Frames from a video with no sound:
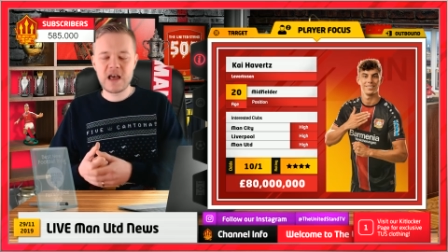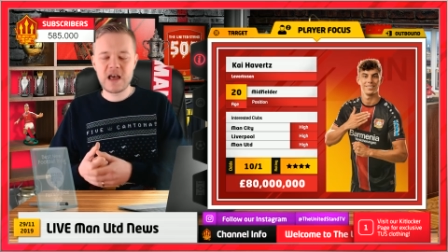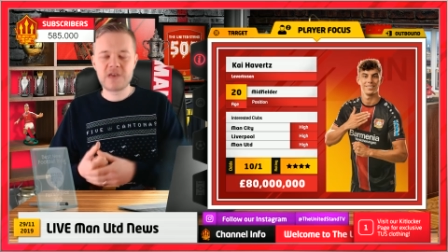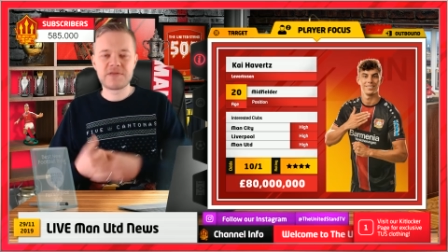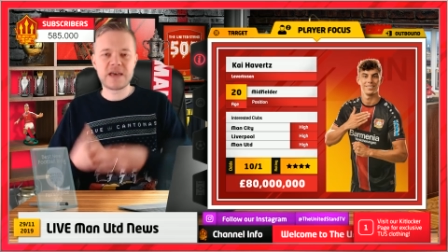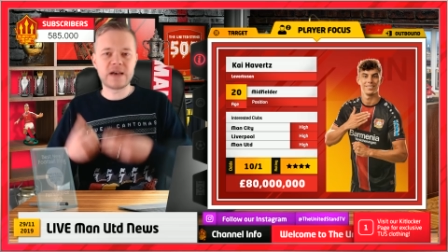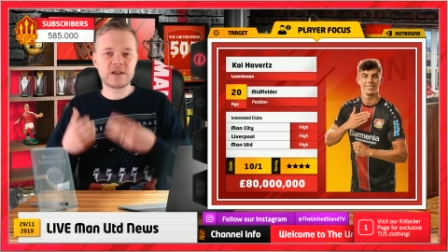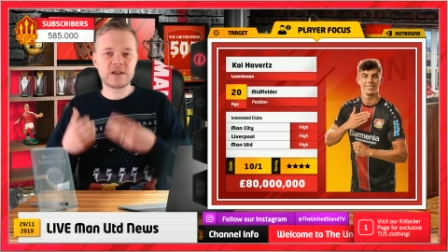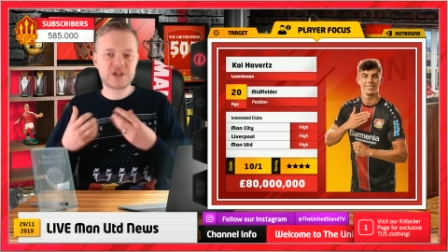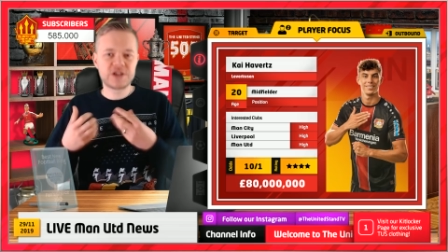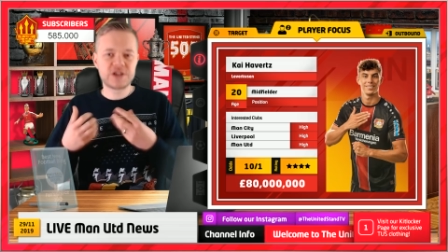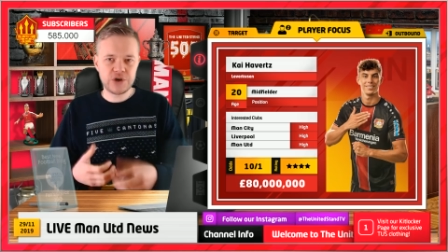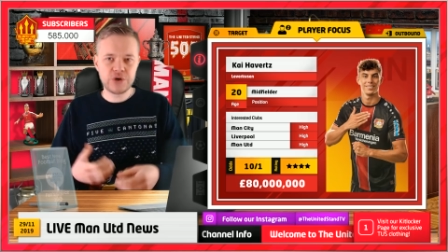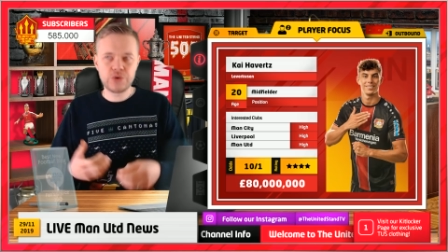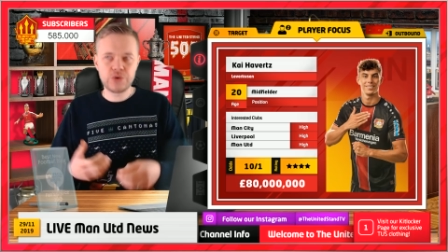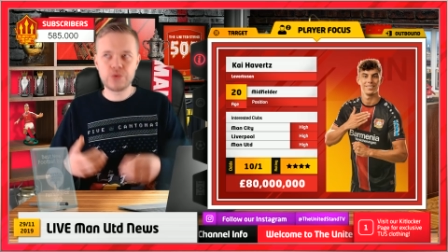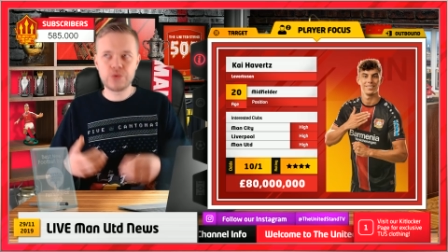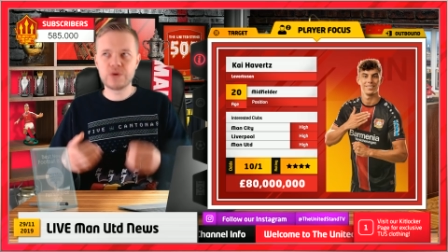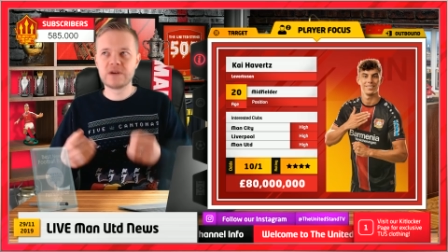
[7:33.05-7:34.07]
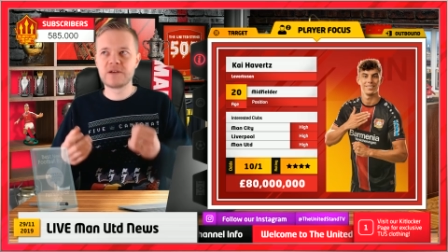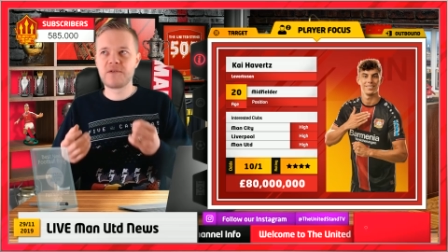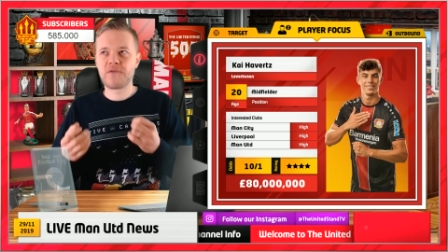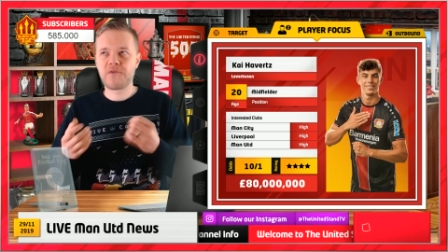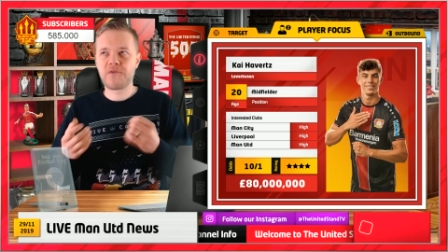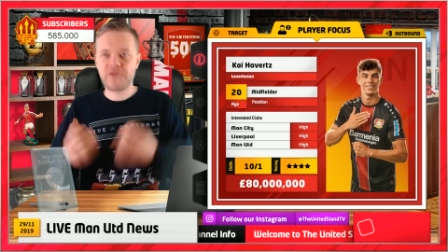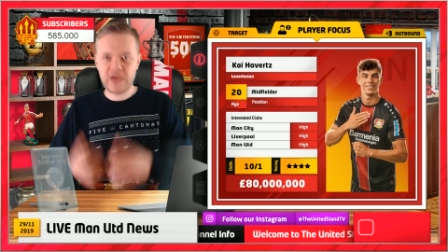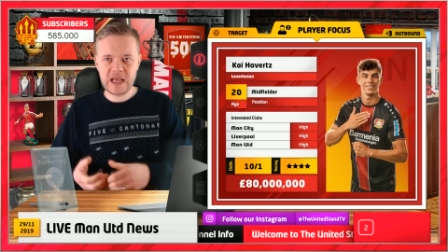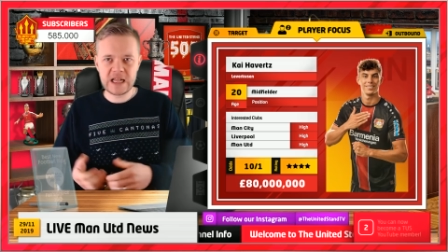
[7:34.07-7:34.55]
that do
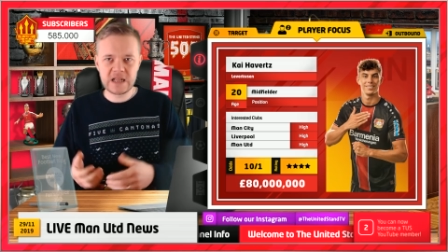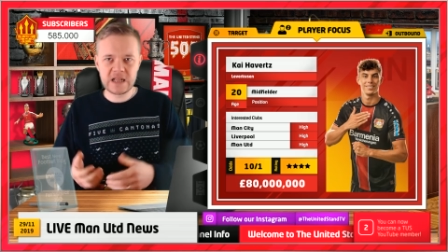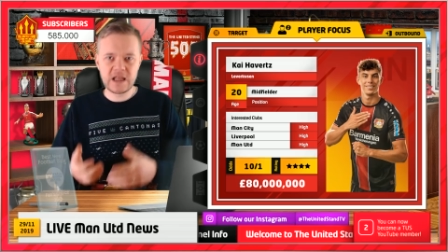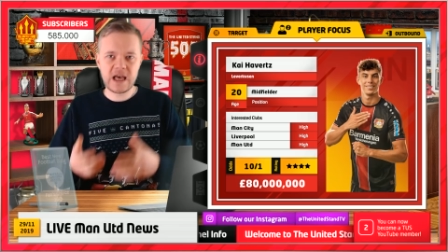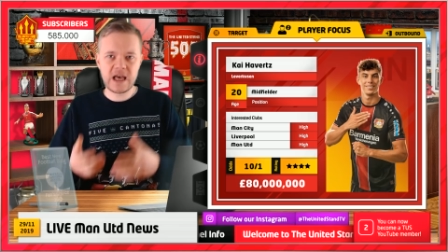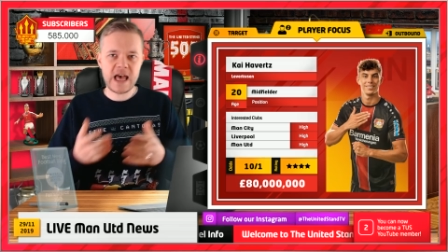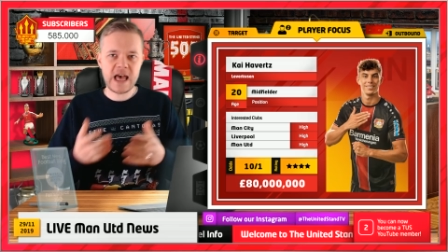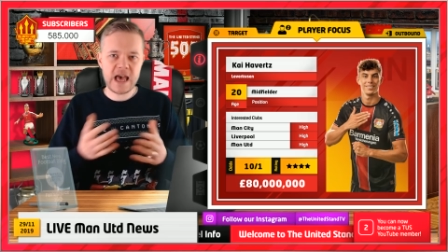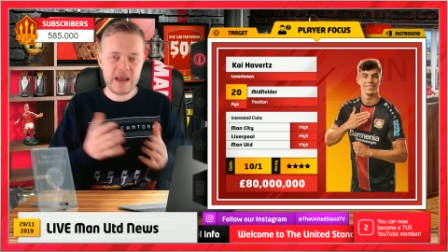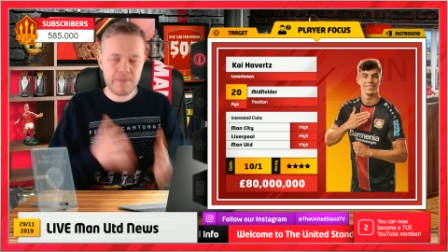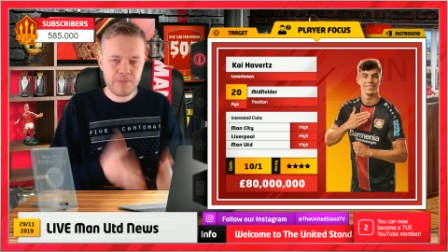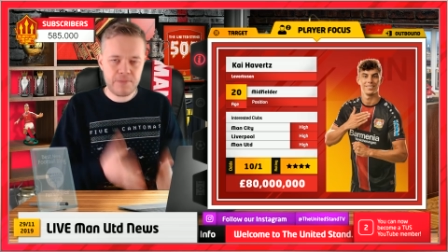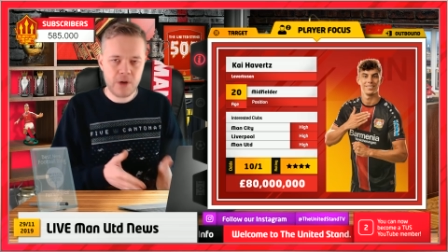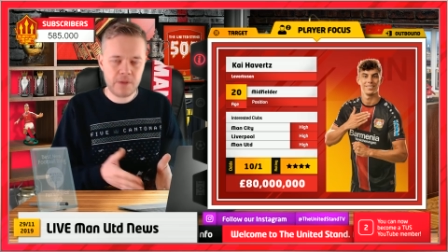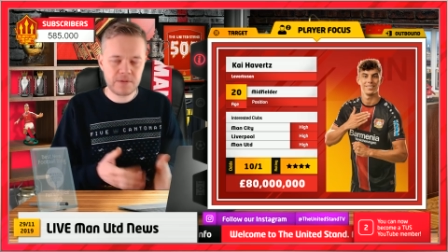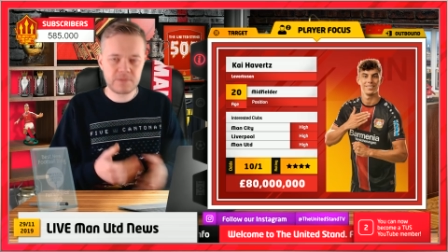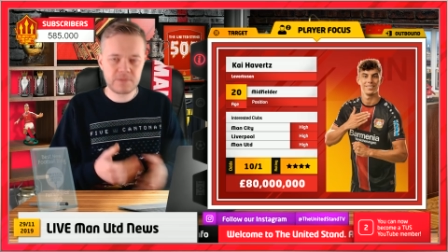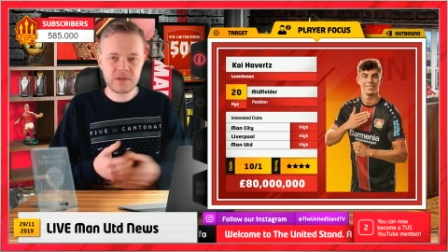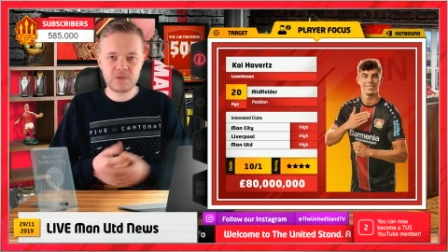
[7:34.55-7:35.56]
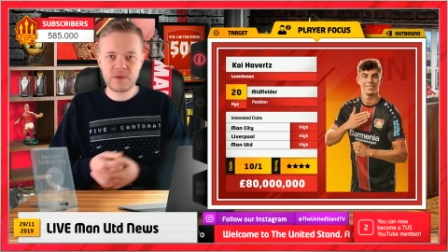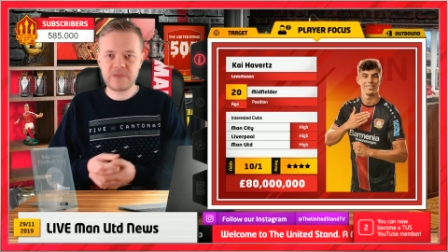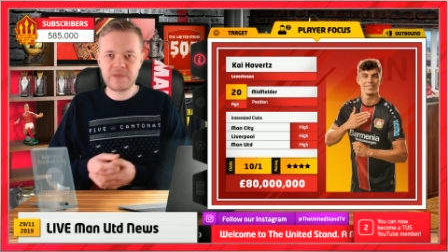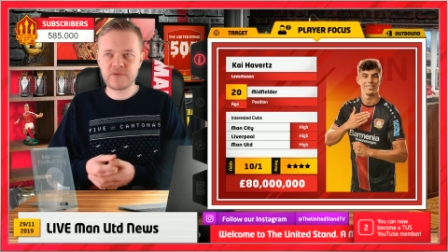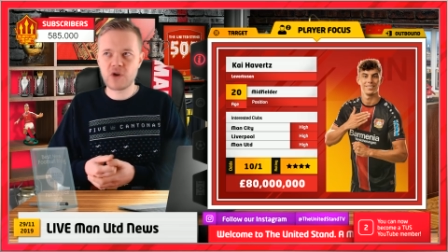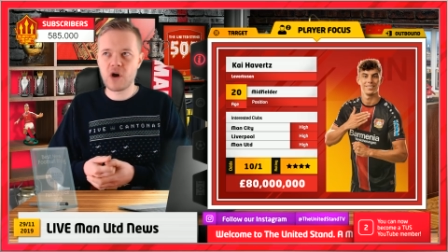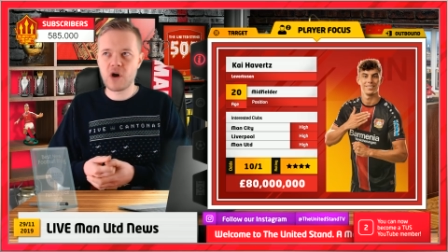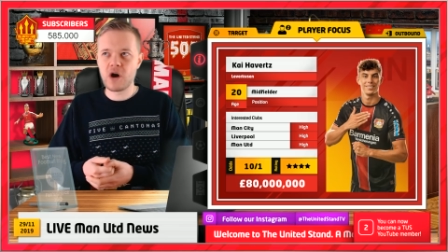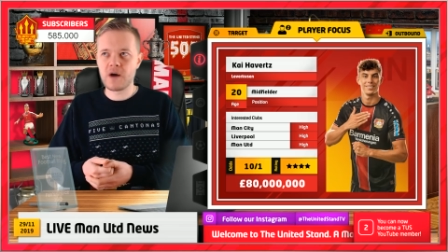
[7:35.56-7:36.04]
fill a problem that we've
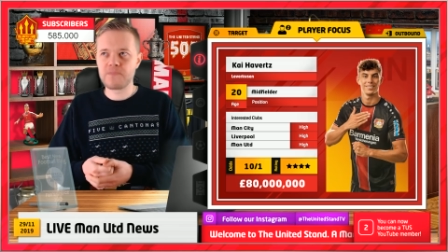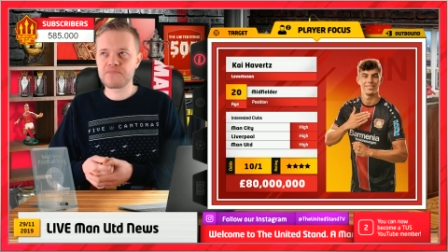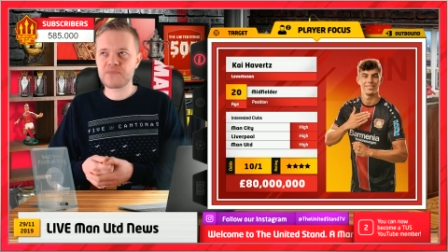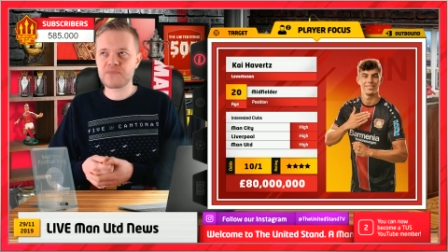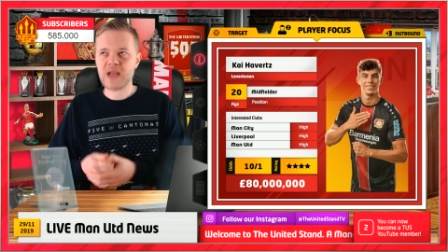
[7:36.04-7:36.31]
got.